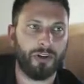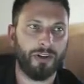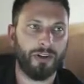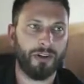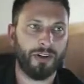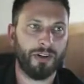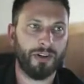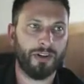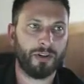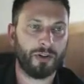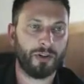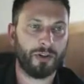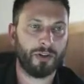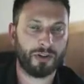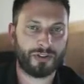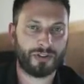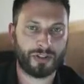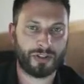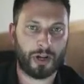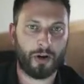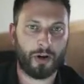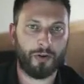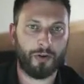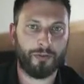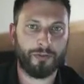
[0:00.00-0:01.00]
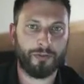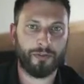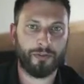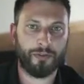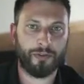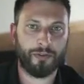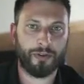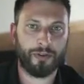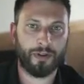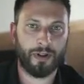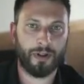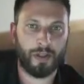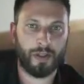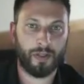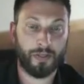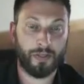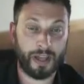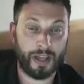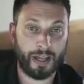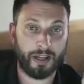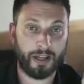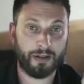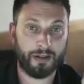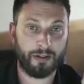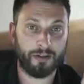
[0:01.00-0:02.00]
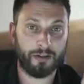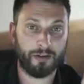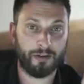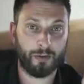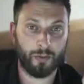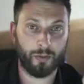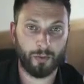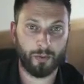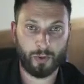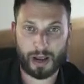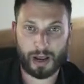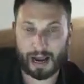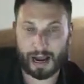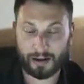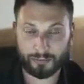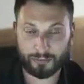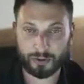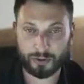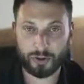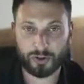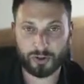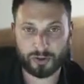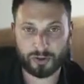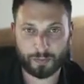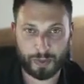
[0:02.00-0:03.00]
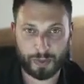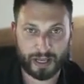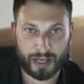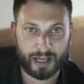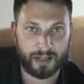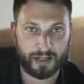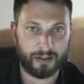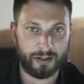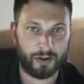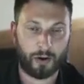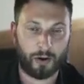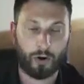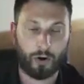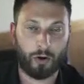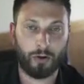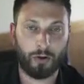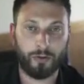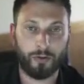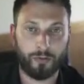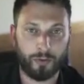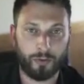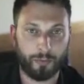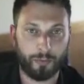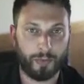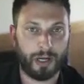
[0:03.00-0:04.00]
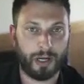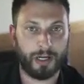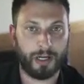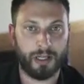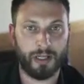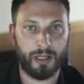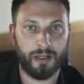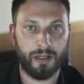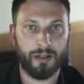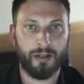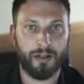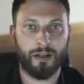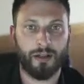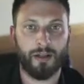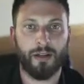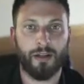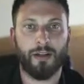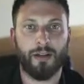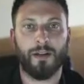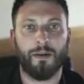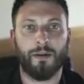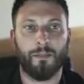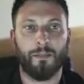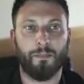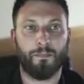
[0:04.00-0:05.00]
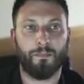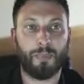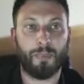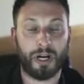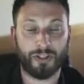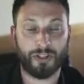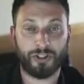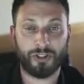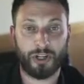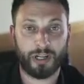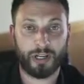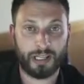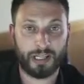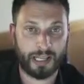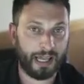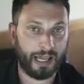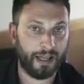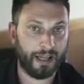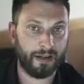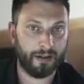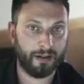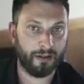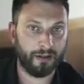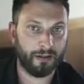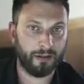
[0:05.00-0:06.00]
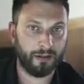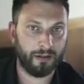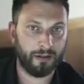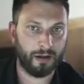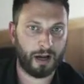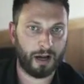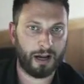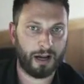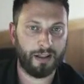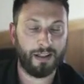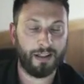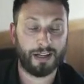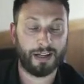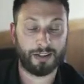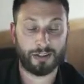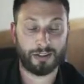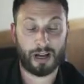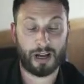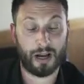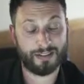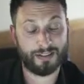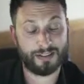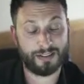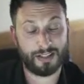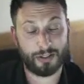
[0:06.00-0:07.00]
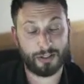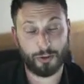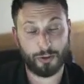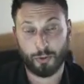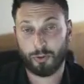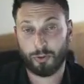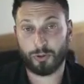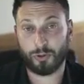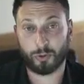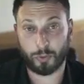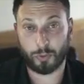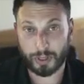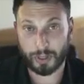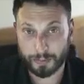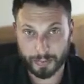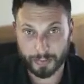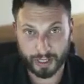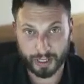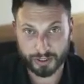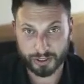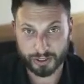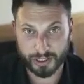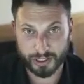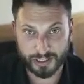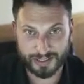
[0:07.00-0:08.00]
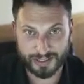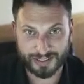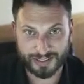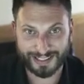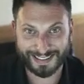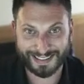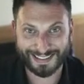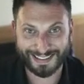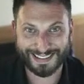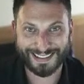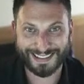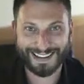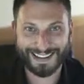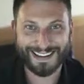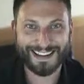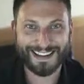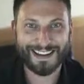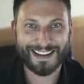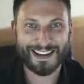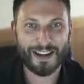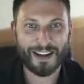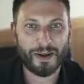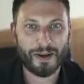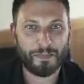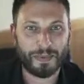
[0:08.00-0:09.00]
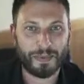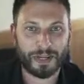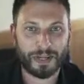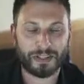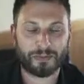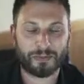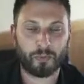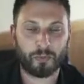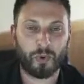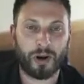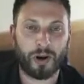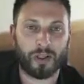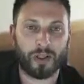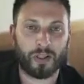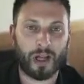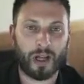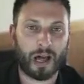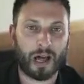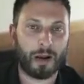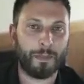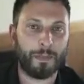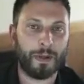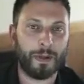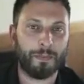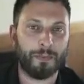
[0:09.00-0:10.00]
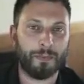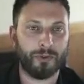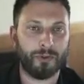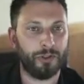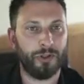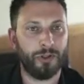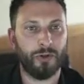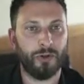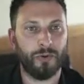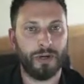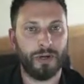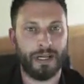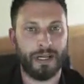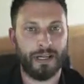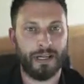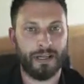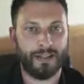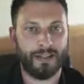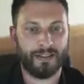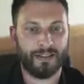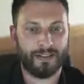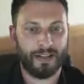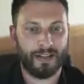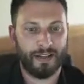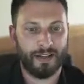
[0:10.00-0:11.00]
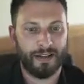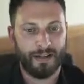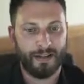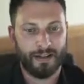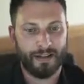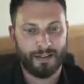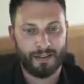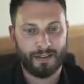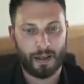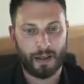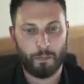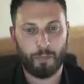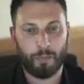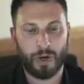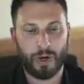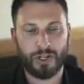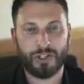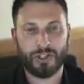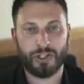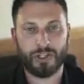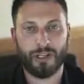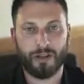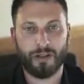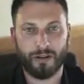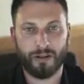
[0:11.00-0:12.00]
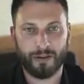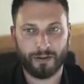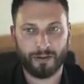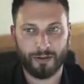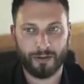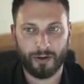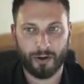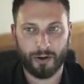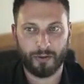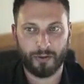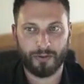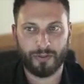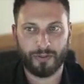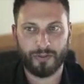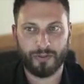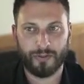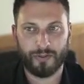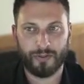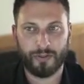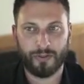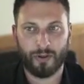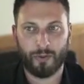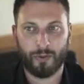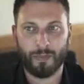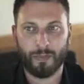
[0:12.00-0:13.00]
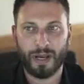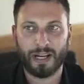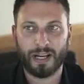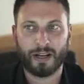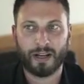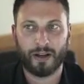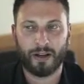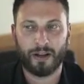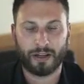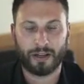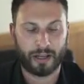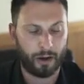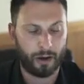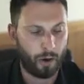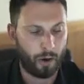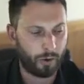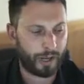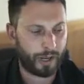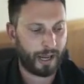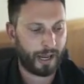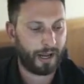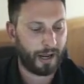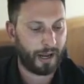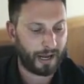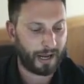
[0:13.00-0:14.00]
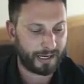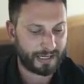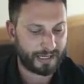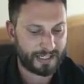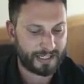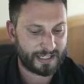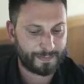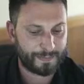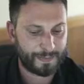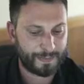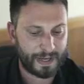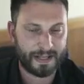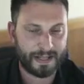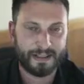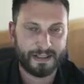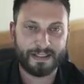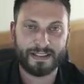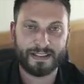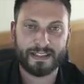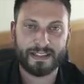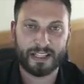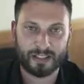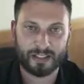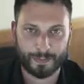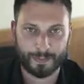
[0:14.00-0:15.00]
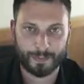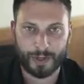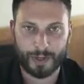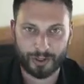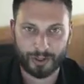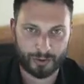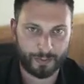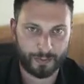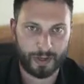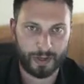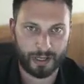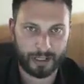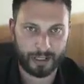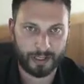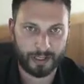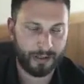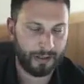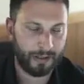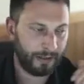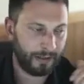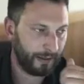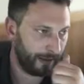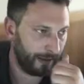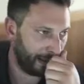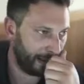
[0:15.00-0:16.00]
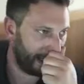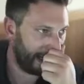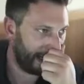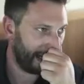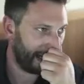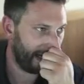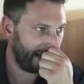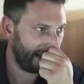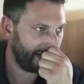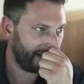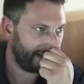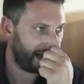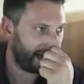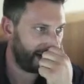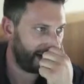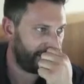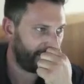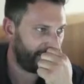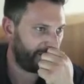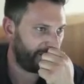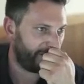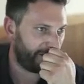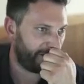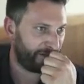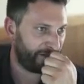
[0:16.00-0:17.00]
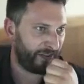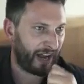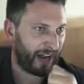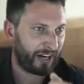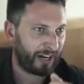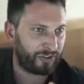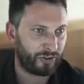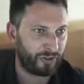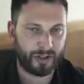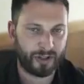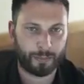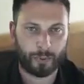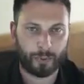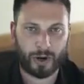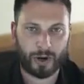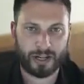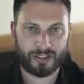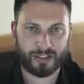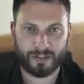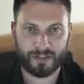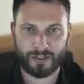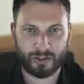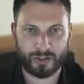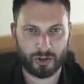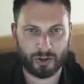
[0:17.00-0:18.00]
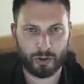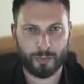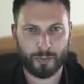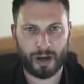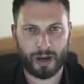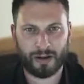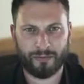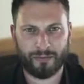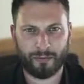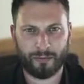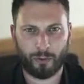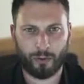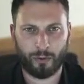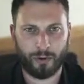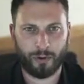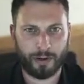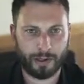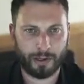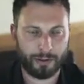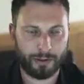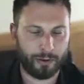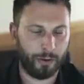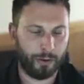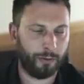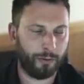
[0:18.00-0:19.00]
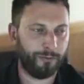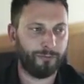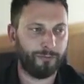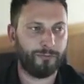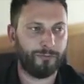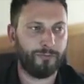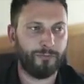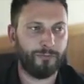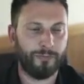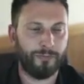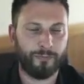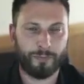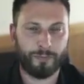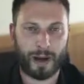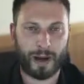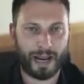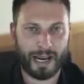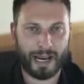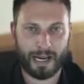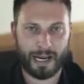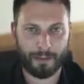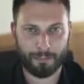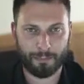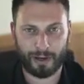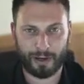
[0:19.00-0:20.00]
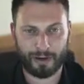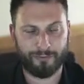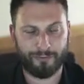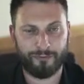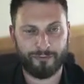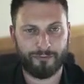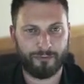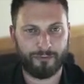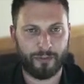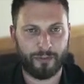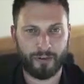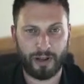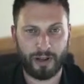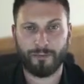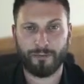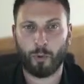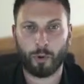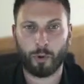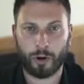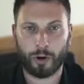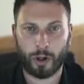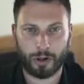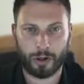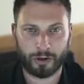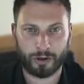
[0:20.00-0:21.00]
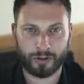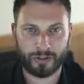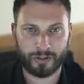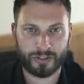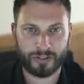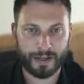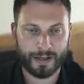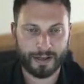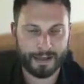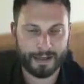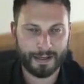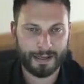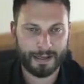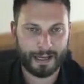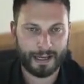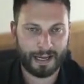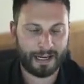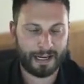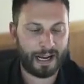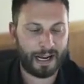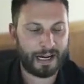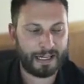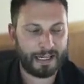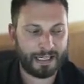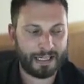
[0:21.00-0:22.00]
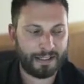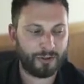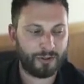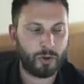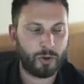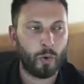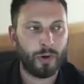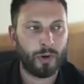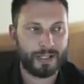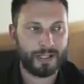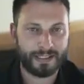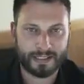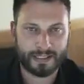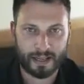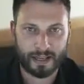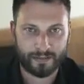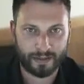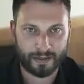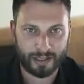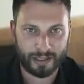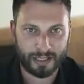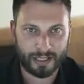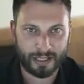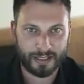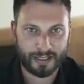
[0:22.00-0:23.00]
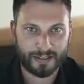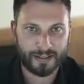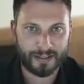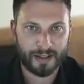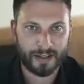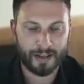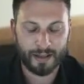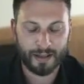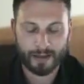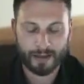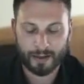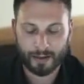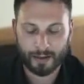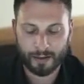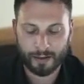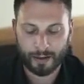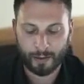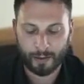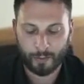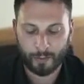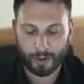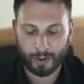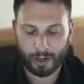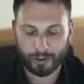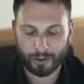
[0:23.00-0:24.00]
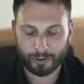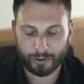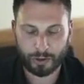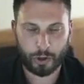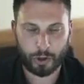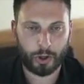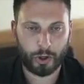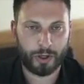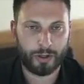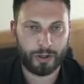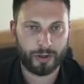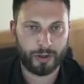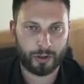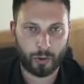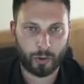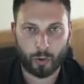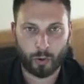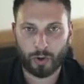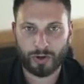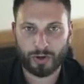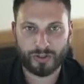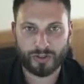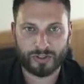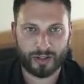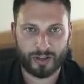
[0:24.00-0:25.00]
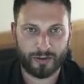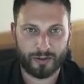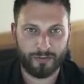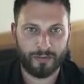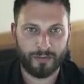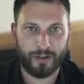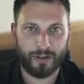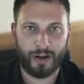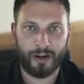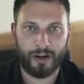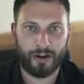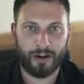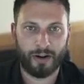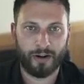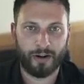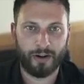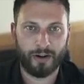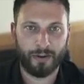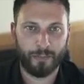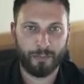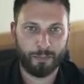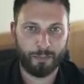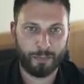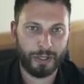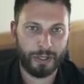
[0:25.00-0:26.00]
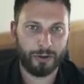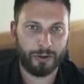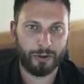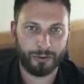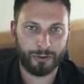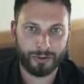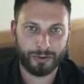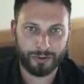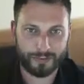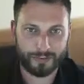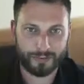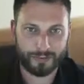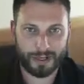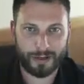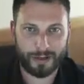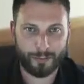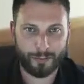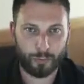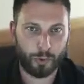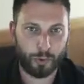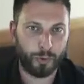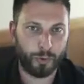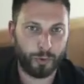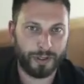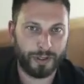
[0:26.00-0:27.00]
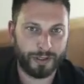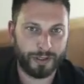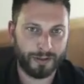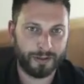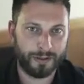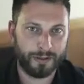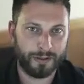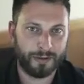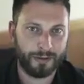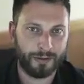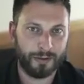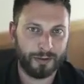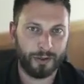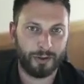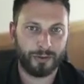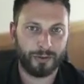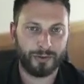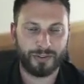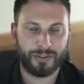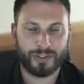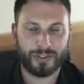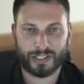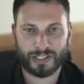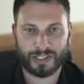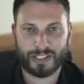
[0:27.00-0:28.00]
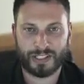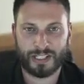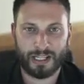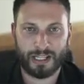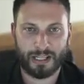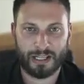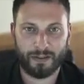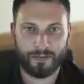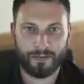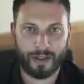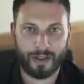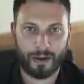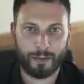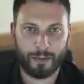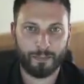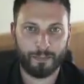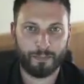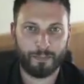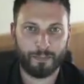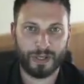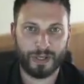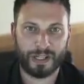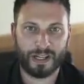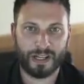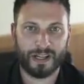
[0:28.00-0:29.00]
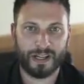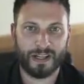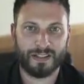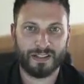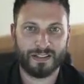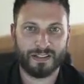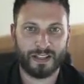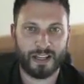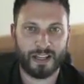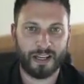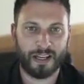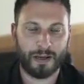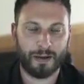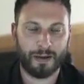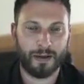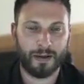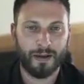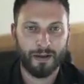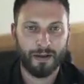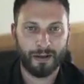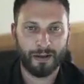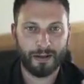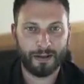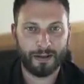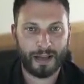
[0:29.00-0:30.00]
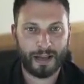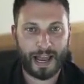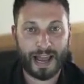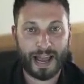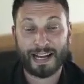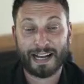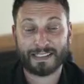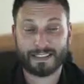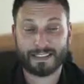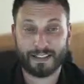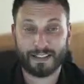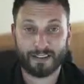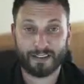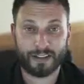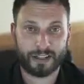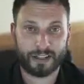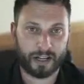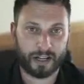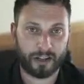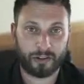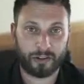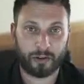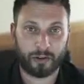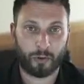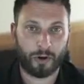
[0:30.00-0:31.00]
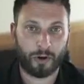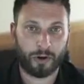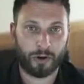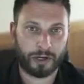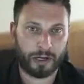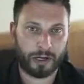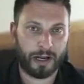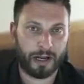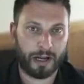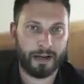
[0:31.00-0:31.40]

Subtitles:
yourself. Then after you spend all of your money, budget again. I'd say do 3 budgets because what a lot of people do is they budget, they'll make, okay, I can spend this much money, and they factor in the price of a 2x4 at, by $4, and I need 27 of these. Well, during the course of their build, they ruined, 16 of them because they accidentally cut the wrong cut.